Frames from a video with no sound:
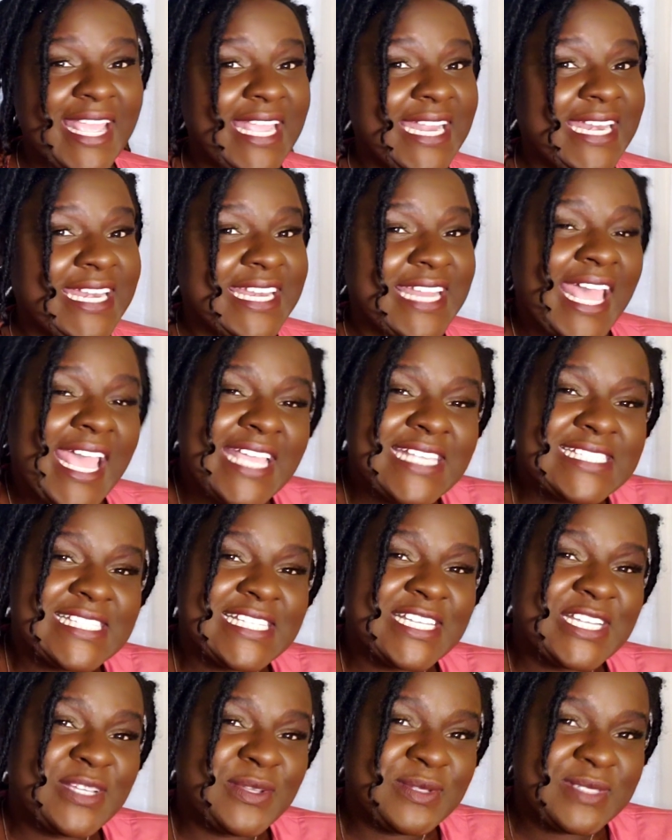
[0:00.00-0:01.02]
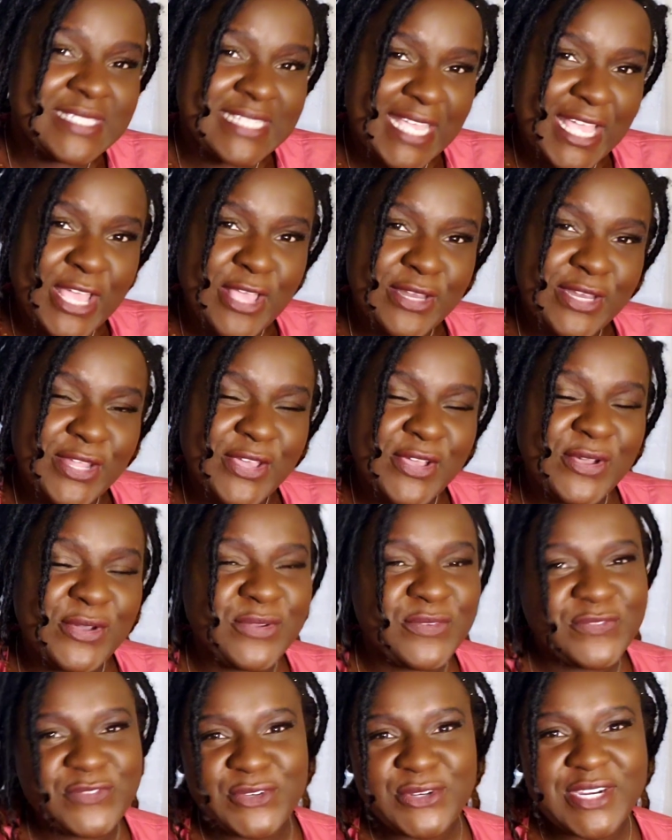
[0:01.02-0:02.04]
a nice little
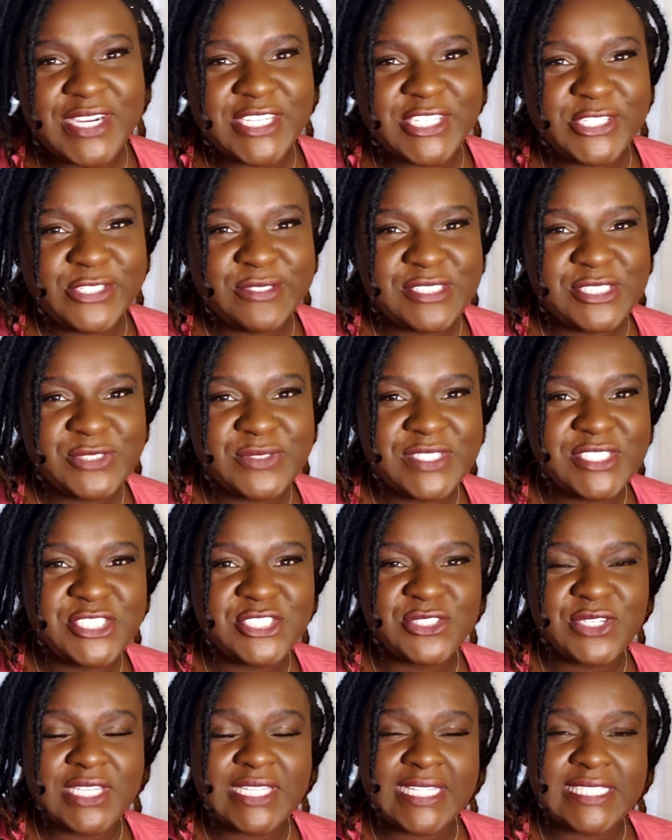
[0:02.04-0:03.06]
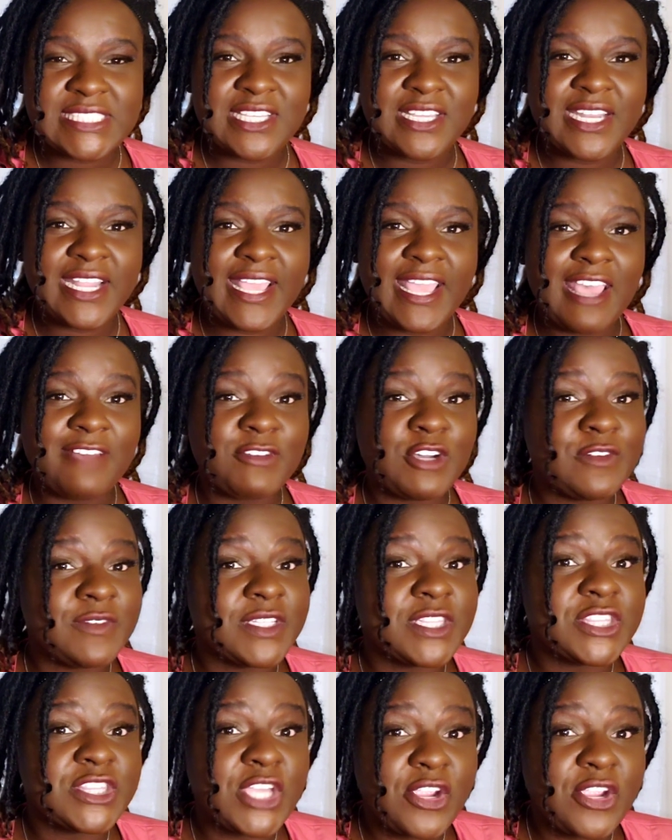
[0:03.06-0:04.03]
download for you to enjoy that's going to have over